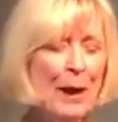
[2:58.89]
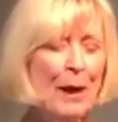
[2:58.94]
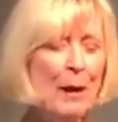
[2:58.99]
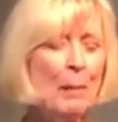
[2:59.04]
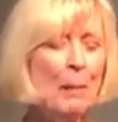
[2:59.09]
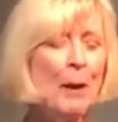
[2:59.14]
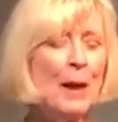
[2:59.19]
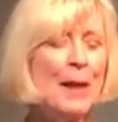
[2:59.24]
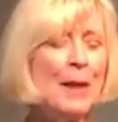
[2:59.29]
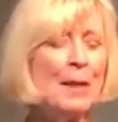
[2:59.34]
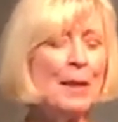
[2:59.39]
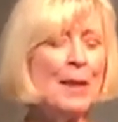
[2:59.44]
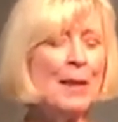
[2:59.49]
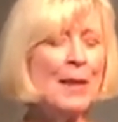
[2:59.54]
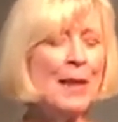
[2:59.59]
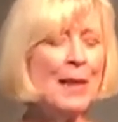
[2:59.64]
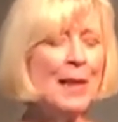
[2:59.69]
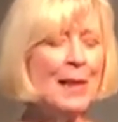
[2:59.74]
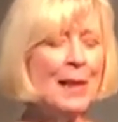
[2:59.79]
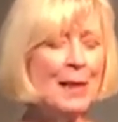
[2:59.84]
I plant
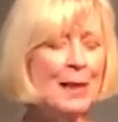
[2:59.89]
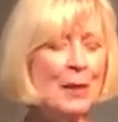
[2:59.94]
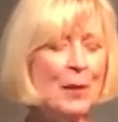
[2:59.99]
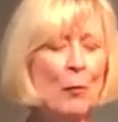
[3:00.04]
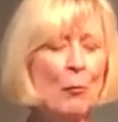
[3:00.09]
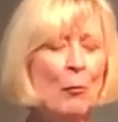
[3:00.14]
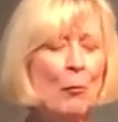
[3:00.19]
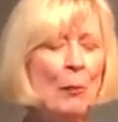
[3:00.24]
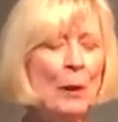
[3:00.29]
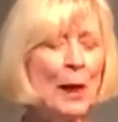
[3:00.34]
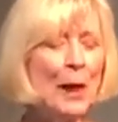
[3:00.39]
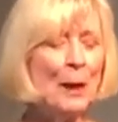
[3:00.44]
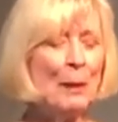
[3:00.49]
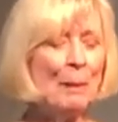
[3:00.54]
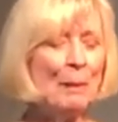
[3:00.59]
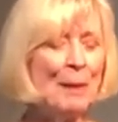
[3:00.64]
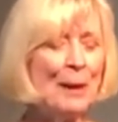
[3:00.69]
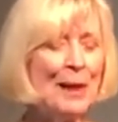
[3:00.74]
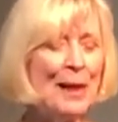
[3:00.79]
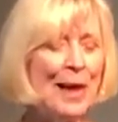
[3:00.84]
seeds of
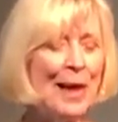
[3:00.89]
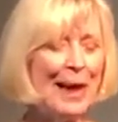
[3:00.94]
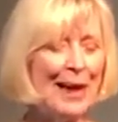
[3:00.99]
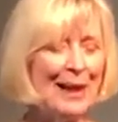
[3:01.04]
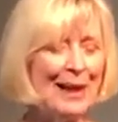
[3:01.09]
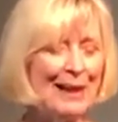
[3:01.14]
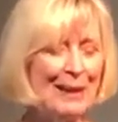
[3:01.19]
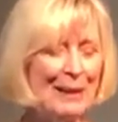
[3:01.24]
well-being